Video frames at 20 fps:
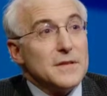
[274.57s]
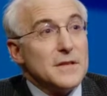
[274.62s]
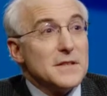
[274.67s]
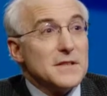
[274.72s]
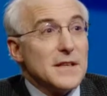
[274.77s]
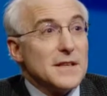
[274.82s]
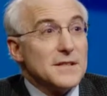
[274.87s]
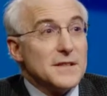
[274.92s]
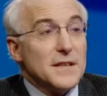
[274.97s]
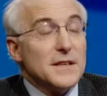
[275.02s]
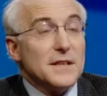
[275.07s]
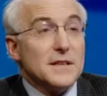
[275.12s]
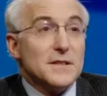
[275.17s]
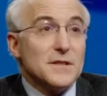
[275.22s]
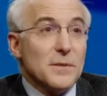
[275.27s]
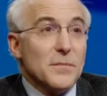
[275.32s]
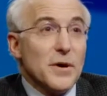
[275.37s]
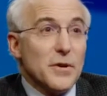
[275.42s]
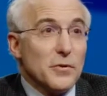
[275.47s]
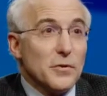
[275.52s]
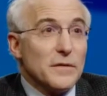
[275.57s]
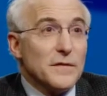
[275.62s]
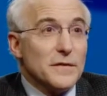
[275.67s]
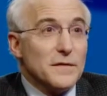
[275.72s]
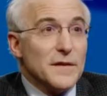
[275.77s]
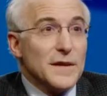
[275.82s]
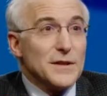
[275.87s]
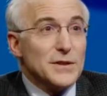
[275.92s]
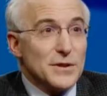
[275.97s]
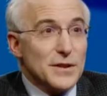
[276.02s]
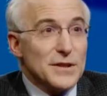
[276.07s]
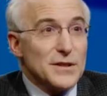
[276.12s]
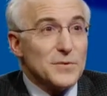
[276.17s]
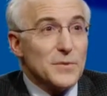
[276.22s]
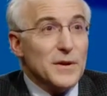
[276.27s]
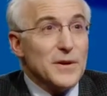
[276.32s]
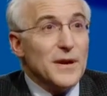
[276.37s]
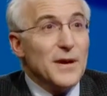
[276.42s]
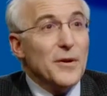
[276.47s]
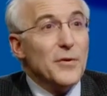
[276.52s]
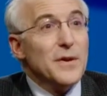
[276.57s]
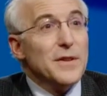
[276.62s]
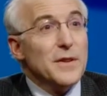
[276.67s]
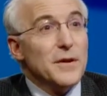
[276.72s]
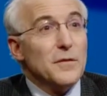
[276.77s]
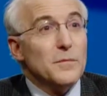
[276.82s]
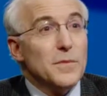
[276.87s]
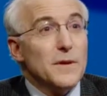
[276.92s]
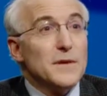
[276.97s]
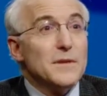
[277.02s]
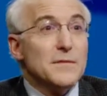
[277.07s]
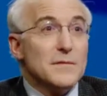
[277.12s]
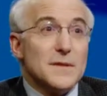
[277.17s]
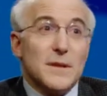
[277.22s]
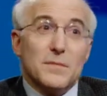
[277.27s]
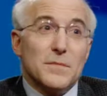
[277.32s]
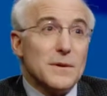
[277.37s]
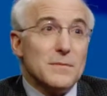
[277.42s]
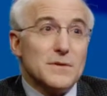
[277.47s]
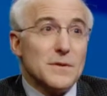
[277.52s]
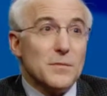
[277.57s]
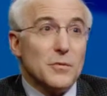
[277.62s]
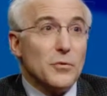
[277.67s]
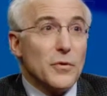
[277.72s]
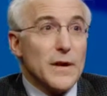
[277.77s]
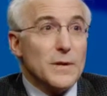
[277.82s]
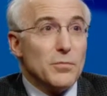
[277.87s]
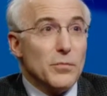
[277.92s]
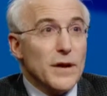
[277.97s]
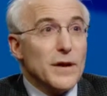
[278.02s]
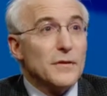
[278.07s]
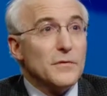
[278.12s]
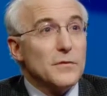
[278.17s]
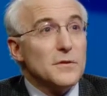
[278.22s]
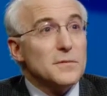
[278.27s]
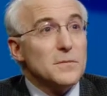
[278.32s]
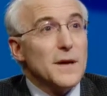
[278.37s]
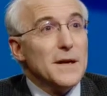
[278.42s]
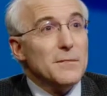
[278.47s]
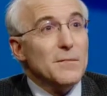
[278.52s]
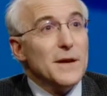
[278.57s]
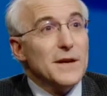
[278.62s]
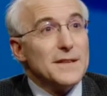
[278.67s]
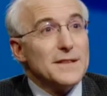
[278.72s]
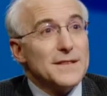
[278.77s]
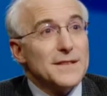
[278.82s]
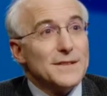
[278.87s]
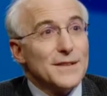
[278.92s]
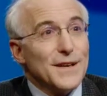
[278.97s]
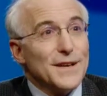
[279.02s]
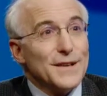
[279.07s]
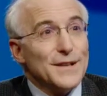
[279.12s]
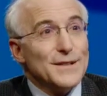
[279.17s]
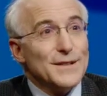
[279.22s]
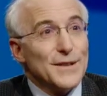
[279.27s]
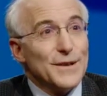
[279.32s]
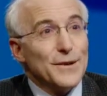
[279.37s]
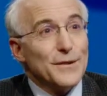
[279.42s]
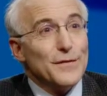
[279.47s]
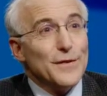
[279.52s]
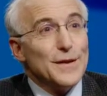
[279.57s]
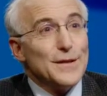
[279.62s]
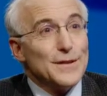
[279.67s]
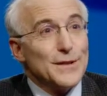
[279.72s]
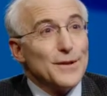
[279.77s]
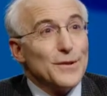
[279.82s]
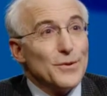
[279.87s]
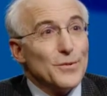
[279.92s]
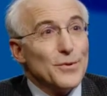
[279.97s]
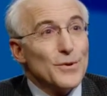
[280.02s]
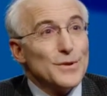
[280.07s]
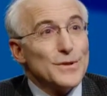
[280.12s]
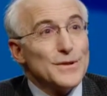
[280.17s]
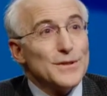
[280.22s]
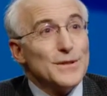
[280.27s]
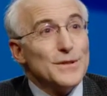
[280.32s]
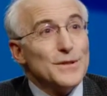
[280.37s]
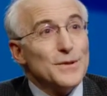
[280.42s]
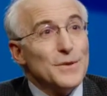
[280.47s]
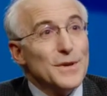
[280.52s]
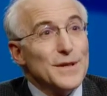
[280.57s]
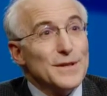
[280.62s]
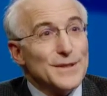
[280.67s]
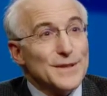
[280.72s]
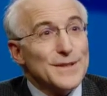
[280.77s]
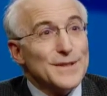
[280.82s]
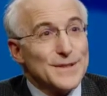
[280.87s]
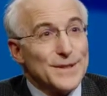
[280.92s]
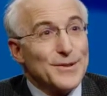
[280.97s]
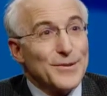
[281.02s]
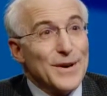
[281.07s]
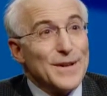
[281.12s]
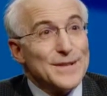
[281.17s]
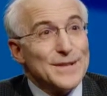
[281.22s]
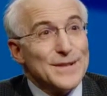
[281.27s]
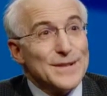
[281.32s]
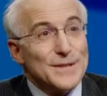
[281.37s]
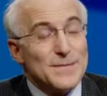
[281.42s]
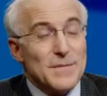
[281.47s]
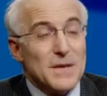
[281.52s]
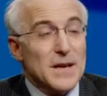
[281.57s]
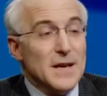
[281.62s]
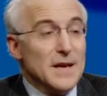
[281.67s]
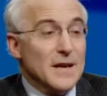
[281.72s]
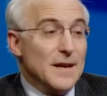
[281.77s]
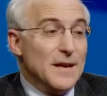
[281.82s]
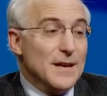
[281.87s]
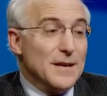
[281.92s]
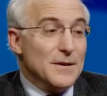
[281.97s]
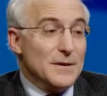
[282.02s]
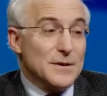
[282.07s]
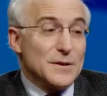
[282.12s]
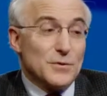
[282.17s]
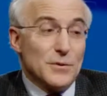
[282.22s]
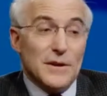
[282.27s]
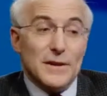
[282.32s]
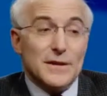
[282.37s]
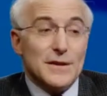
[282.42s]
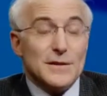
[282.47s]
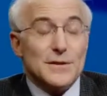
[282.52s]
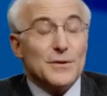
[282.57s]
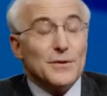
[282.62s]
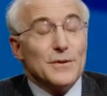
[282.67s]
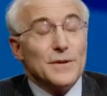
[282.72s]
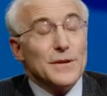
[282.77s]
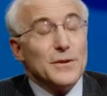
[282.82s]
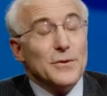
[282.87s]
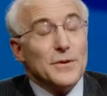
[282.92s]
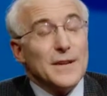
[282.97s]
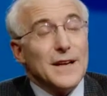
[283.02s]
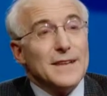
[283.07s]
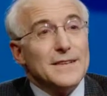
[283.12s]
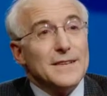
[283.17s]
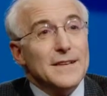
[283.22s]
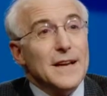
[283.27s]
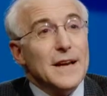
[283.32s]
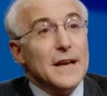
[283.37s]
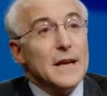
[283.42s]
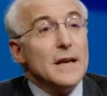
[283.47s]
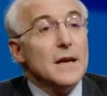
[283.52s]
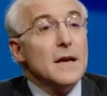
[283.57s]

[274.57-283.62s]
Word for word: necessity is the mother of invention, as right. we know, and there have been sometimes some great breakthroughs made by societies that are facing the worst crises. Yeah. Crises. Uh, Australia is certainly doing that today.